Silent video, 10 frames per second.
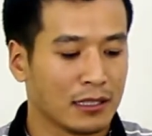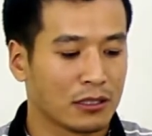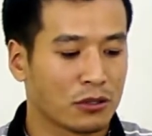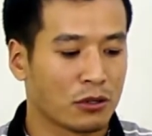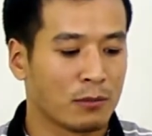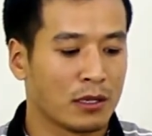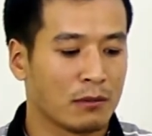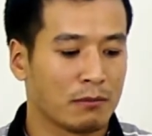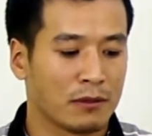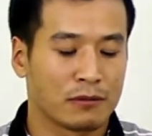the comma
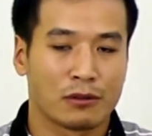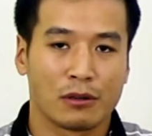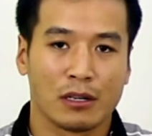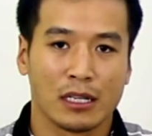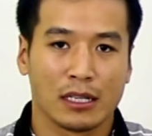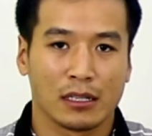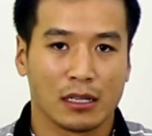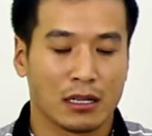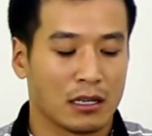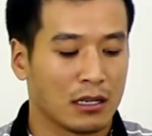before
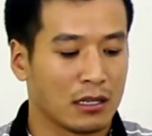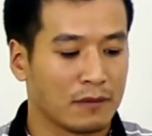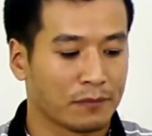the